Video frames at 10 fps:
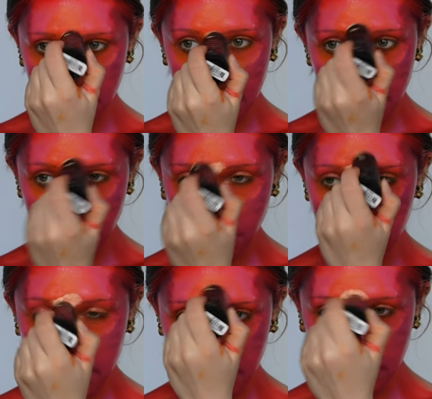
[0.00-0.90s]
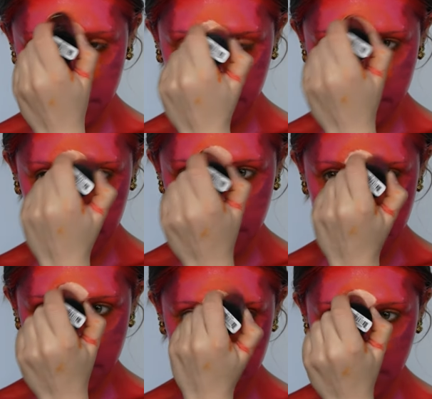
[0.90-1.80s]
yellow in here for the
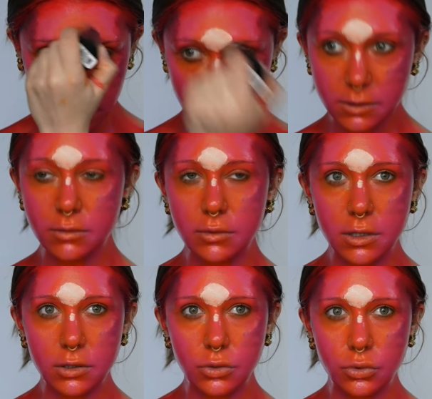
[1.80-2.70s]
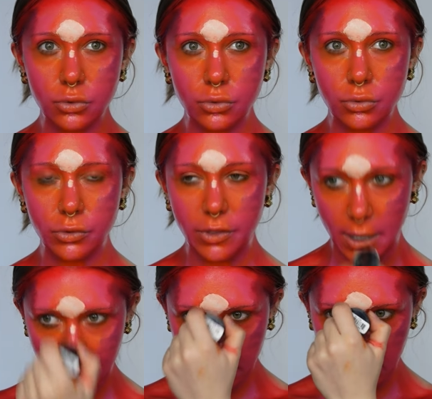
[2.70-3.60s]
sun, so I'm going to do
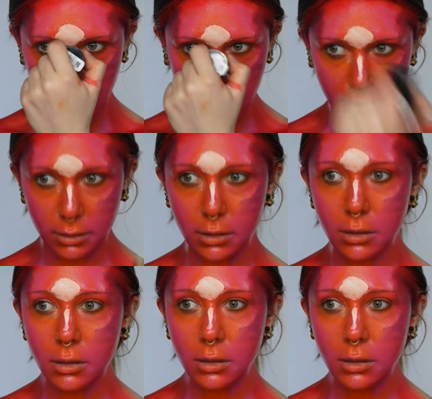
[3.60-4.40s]
that, and then